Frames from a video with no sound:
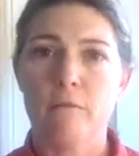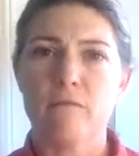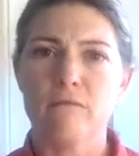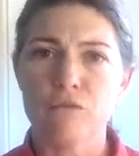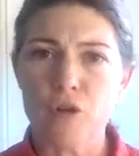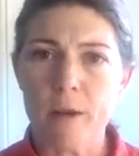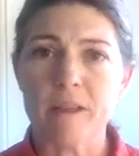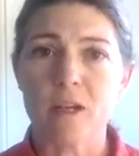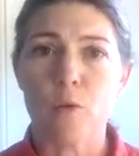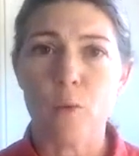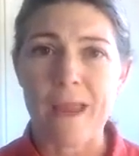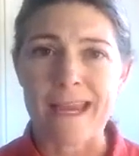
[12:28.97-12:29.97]
drop a
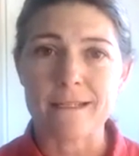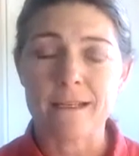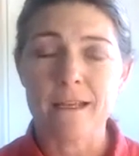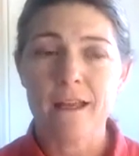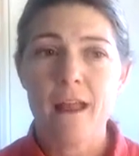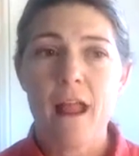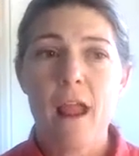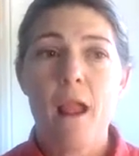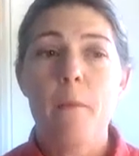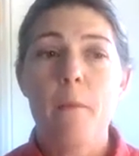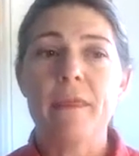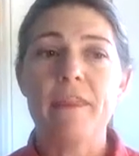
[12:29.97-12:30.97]
little weight
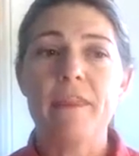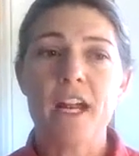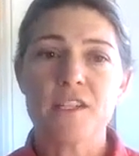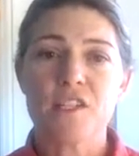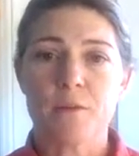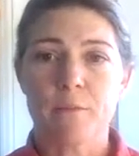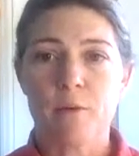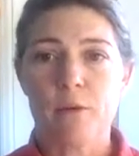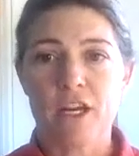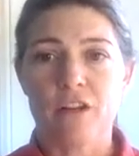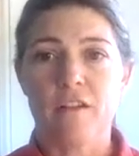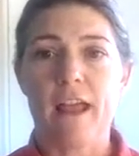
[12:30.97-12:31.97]
but then at a certain point
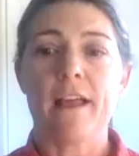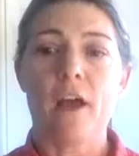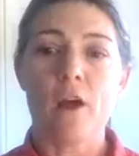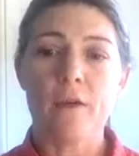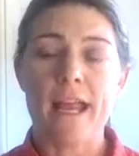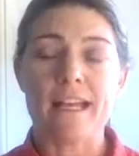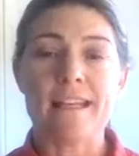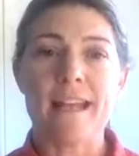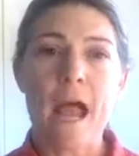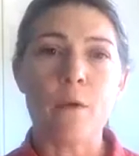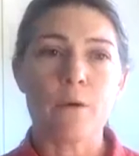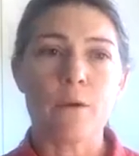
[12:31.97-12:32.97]
you're like okay
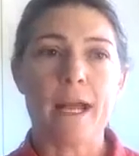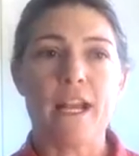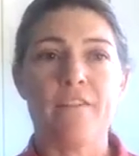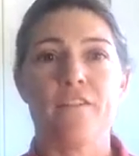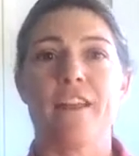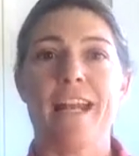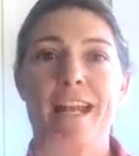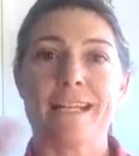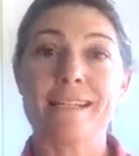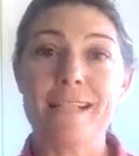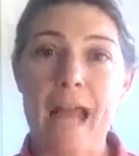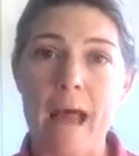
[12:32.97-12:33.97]
now we're ready for the next
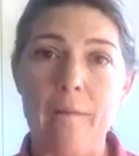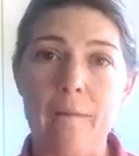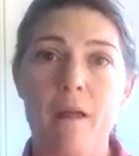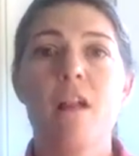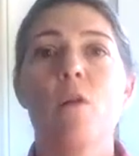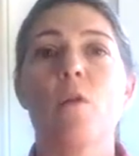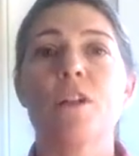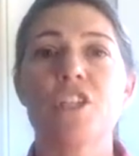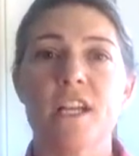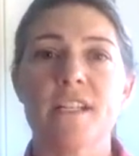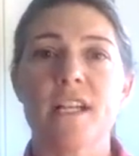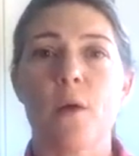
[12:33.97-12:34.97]
step which
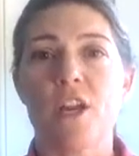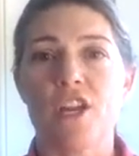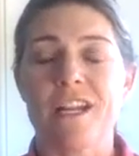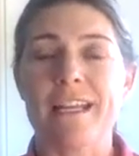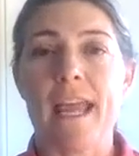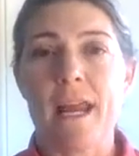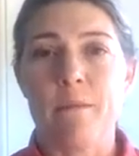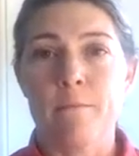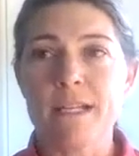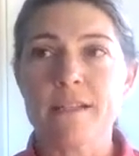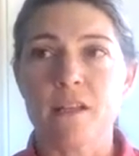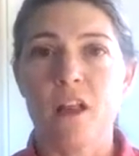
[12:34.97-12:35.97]
is i want you to gain
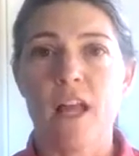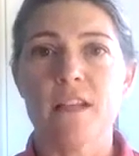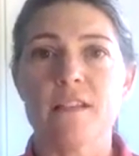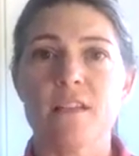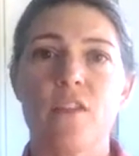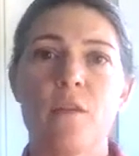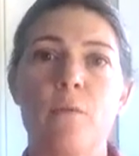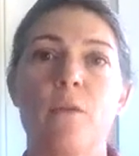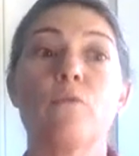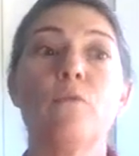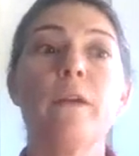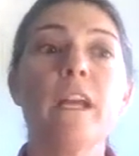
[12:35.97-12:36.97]
muscle and so then we
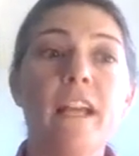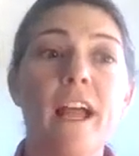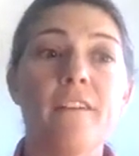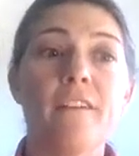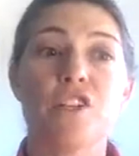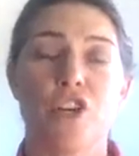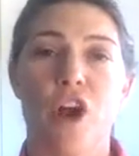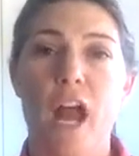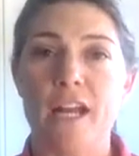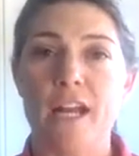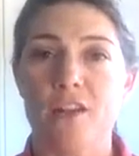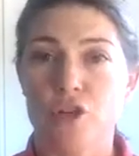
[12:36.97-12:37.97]
really have to turn our
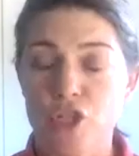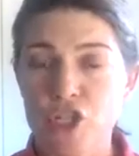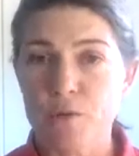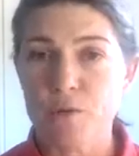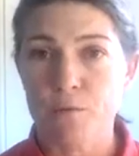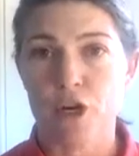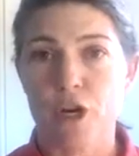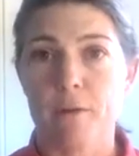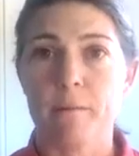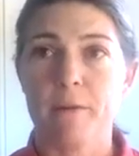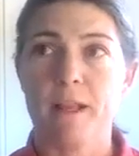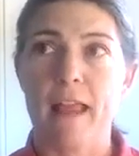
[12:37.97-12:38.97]
eye to the nutrition program
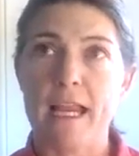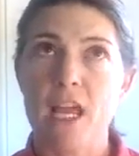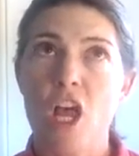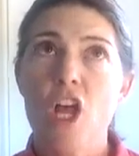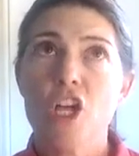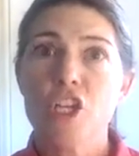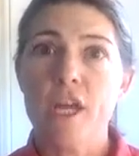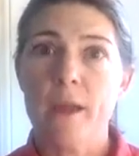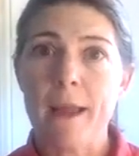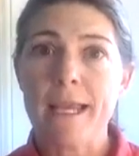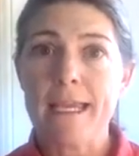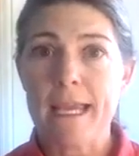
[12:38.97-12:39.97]
and be like am
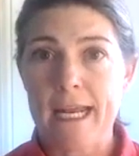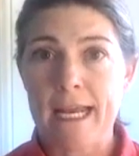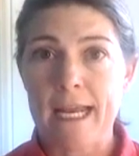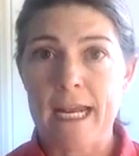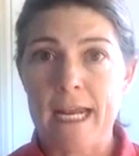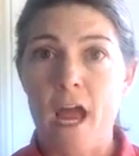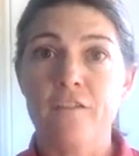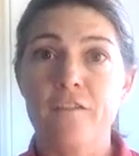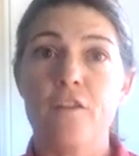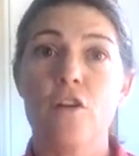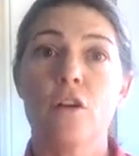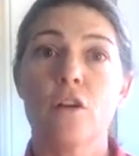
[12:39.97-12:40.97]
i getting
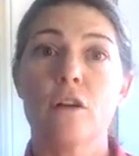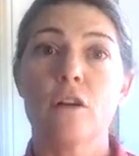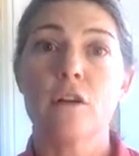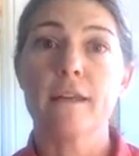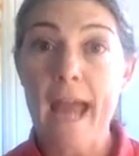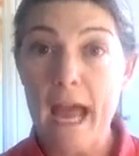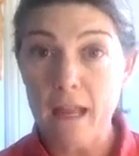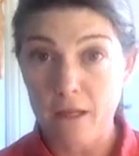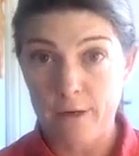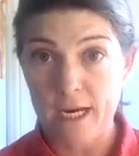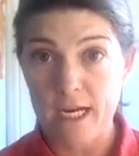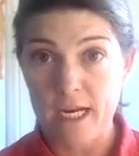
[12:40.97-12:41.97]
enough
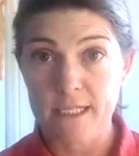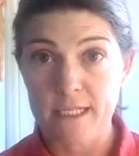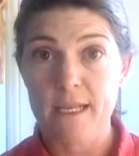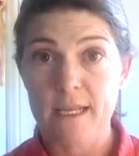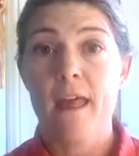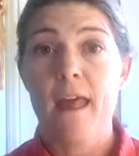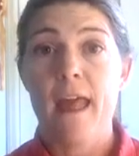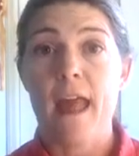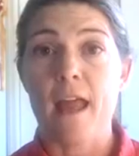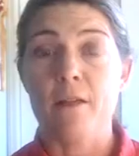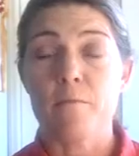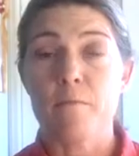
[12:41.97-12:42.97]
calories
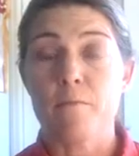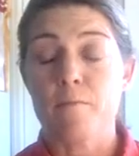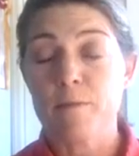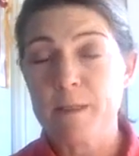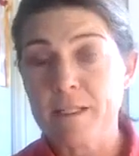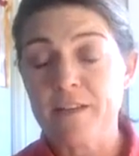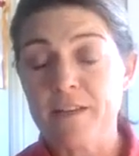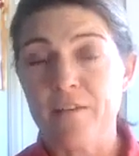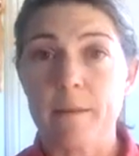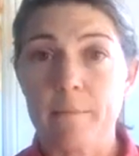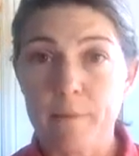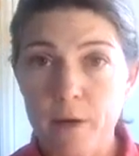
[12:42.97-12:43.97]
and
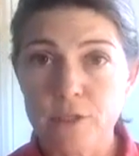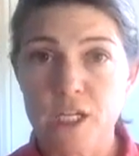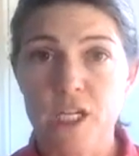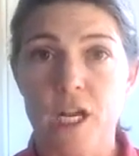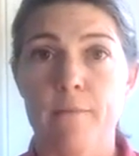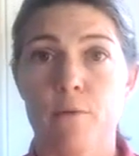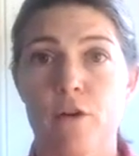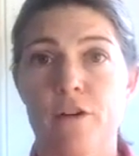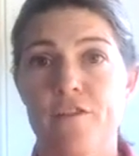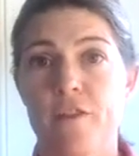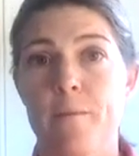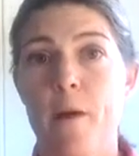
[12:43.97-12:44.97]
specifically protein on board
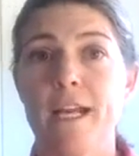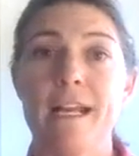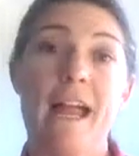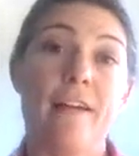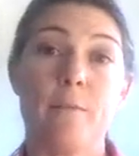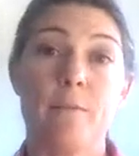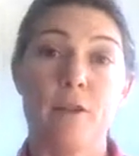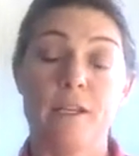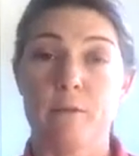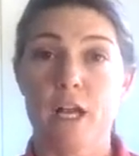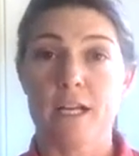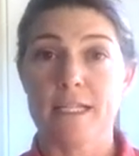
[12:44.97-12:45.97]
for the body to have the building
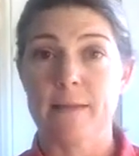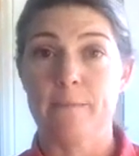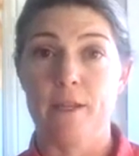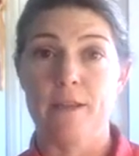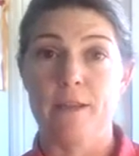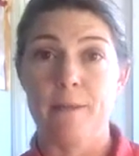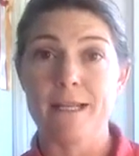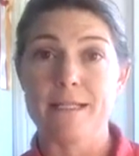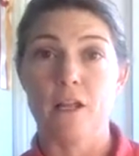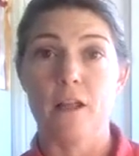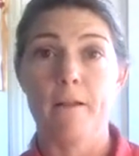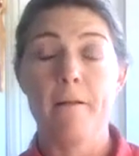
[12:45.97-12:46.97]
blocks to build the
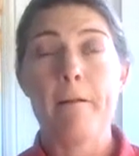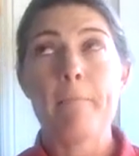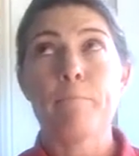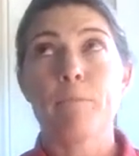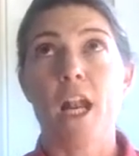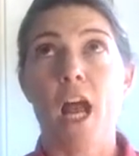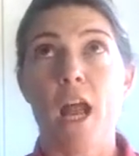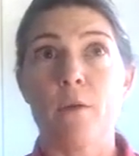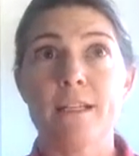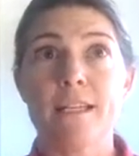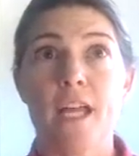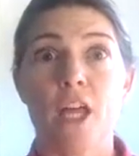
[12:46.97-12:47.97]
muscle and I
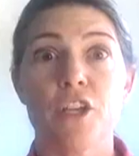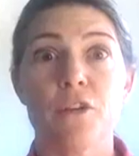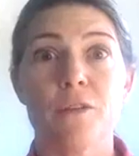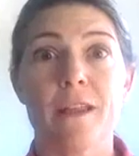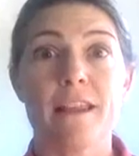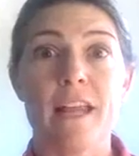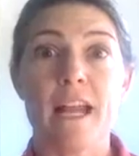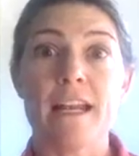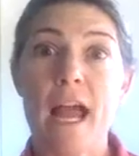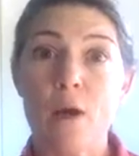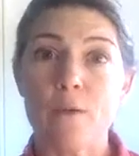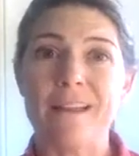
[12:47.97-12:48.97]
would tell you that then
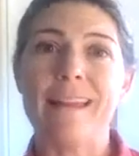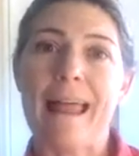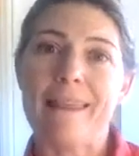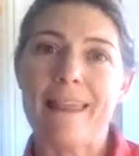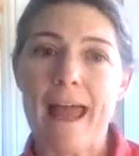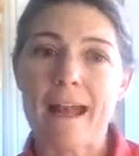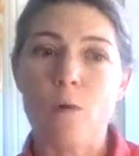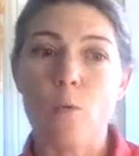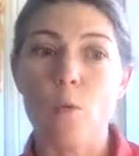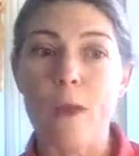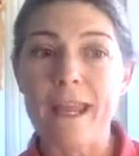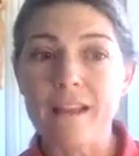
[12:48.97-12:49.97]
now we let that
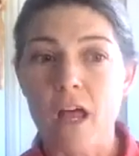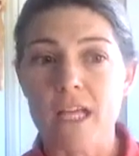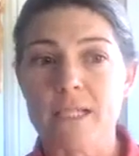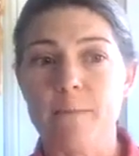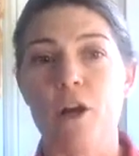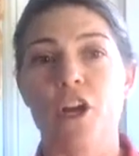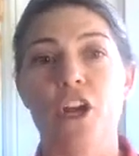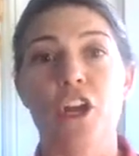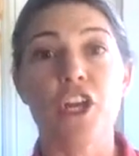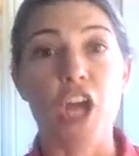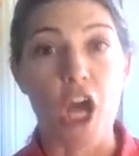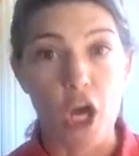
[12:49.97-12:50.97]
weight loss part
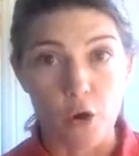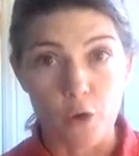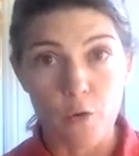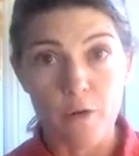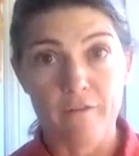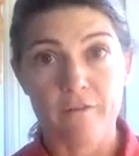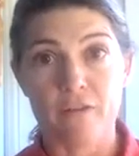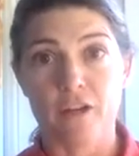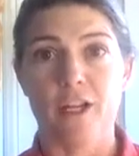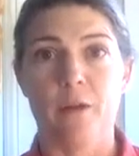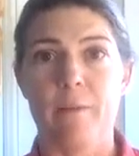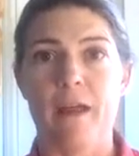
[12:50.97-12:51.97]
go for a
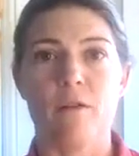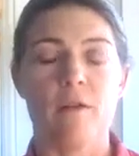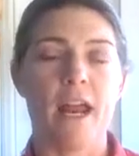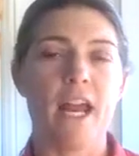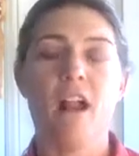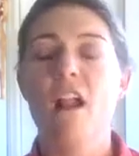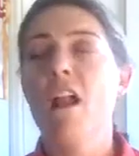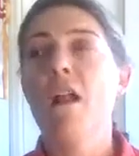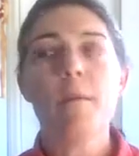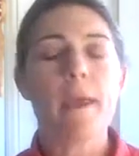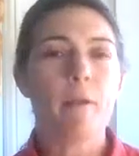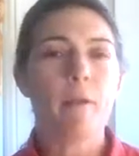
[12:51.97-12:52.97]
little bit, right?
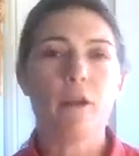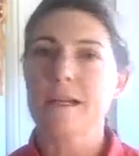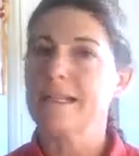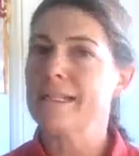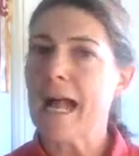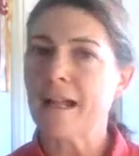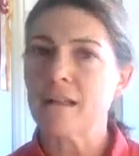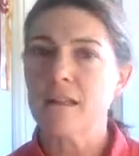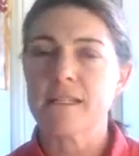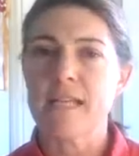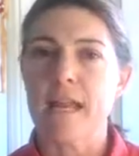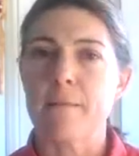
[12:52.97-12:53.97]
People are exactly the
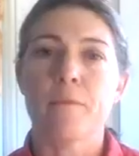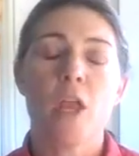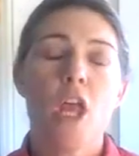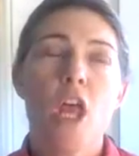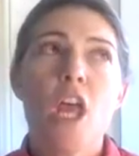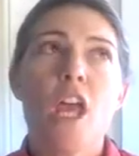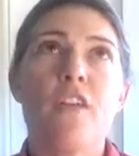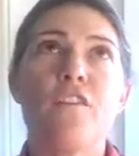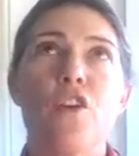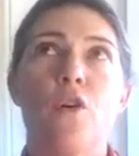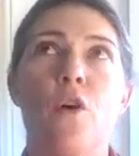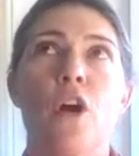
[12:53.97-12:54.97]
same. If
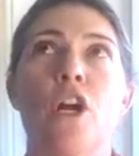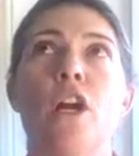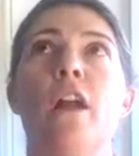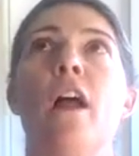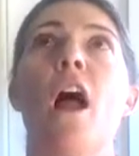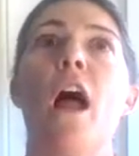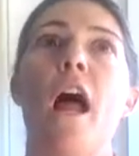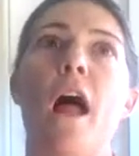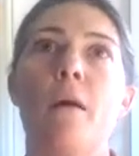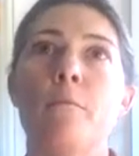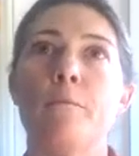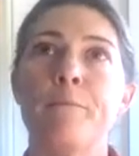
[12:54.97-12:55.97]
you're
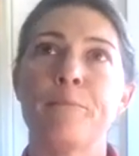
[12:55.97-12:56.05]
um,